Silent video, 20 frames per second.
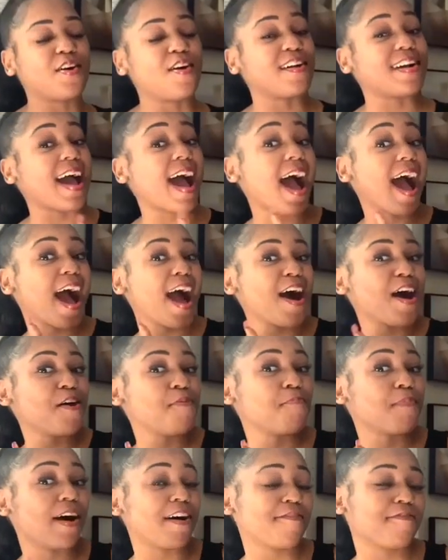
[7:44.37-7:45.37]
on how
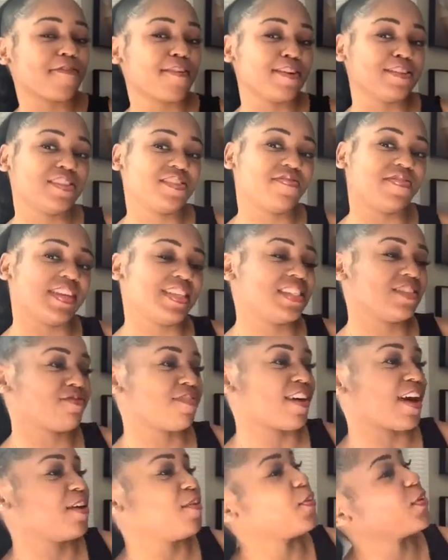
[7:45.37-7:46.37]
my first fist
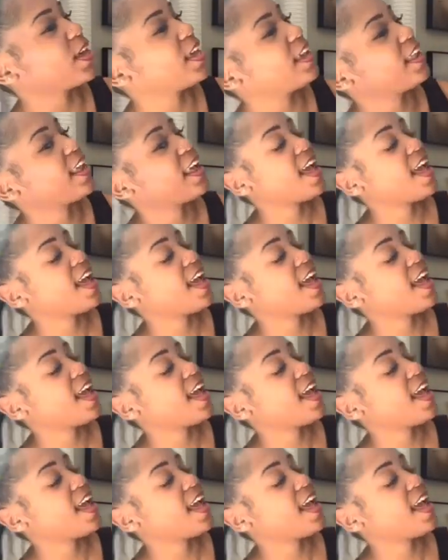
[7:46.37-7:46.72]
fight went.